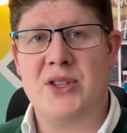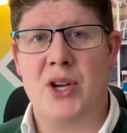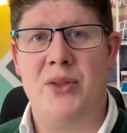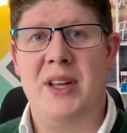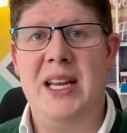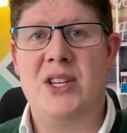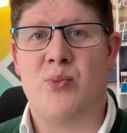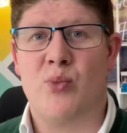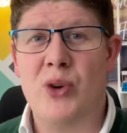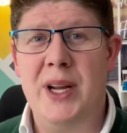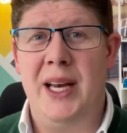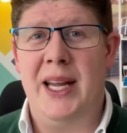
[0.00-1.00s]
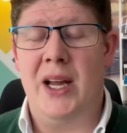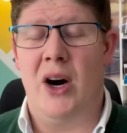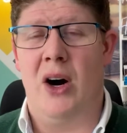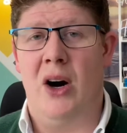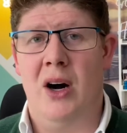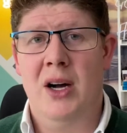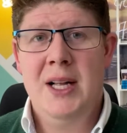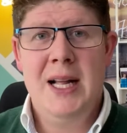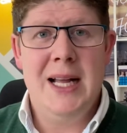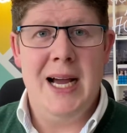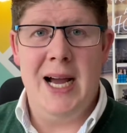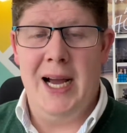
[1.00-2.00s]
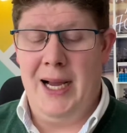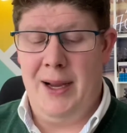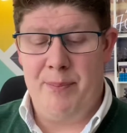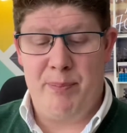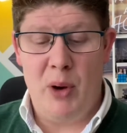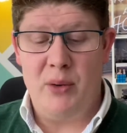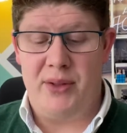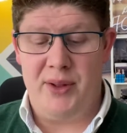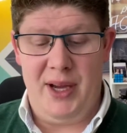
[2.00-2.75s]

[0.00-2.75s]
So these really are both